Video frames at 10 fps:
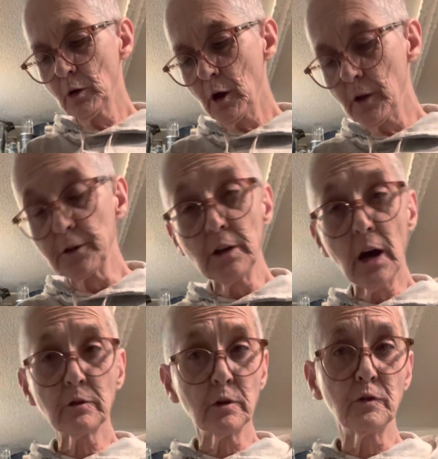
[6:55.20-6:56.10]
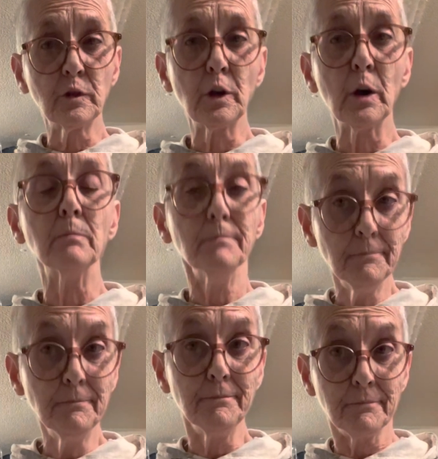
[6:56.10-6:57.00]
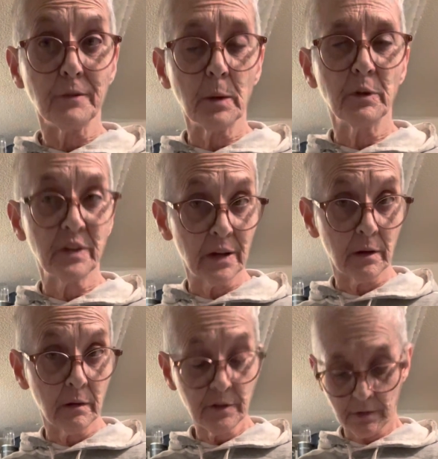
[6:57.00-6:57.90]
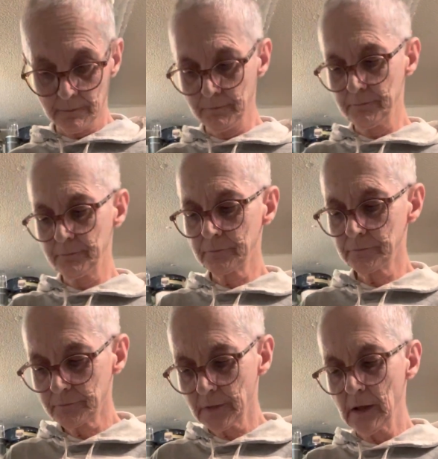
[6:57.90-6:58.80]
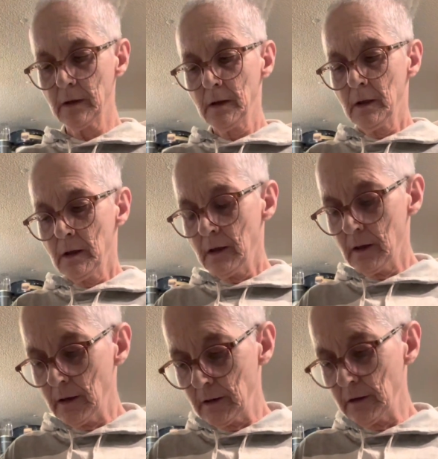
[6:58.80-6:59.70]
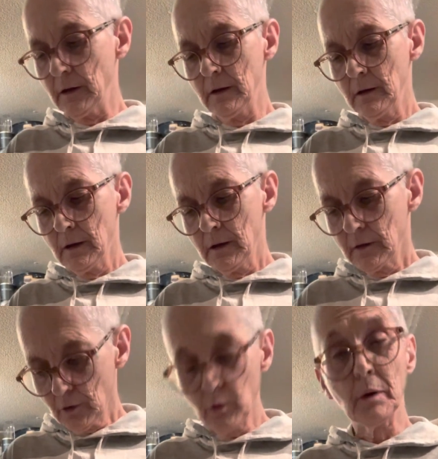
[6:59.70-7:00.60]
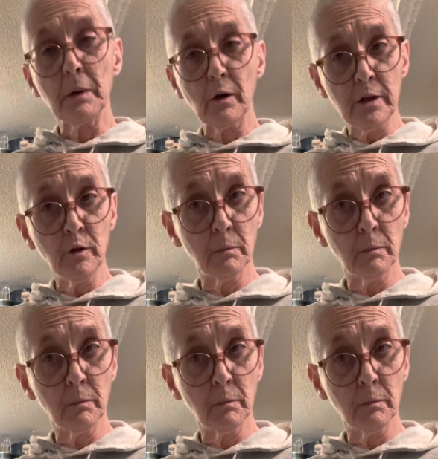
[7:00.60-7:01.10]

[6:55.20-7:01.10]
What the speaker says: all the doctors to go themselves, and told them I'll heal